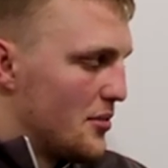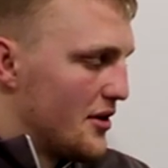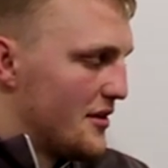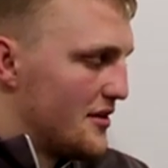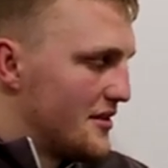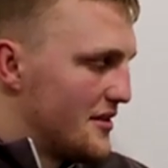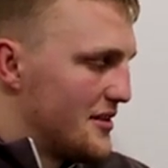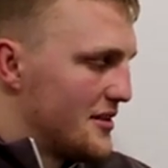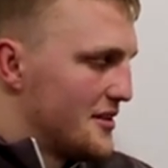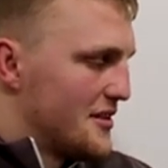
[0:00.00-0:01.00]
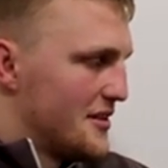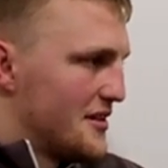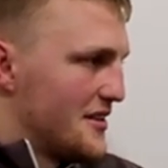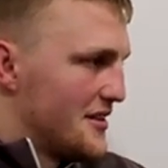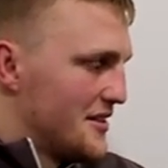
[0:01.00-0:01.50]
Papa.
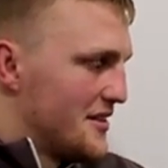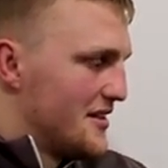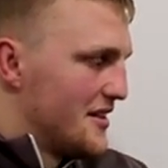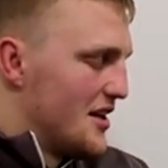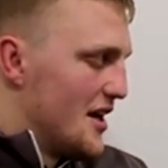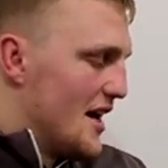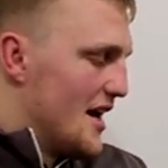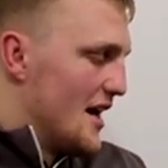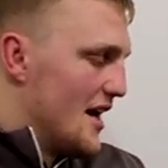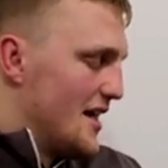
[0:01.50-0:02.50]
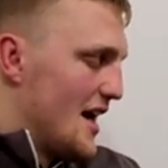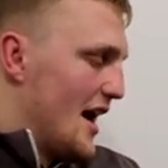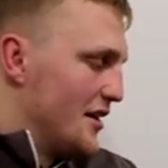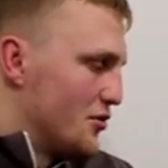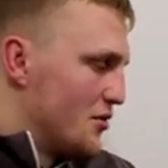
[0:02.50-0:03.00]
Right? You a fan? Uh,
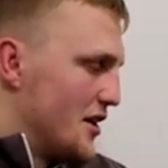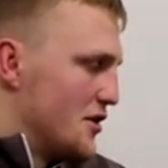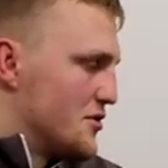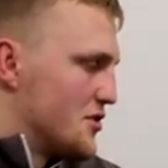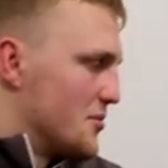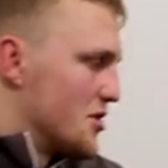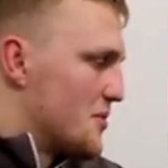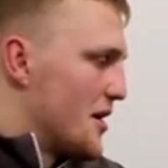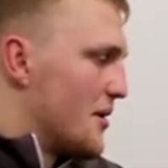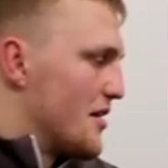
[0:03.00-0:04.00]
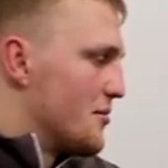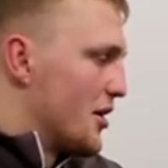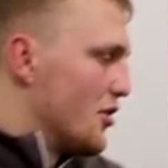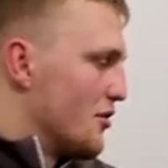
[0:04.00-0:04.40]
yeah, I don't really use it so much, but I with my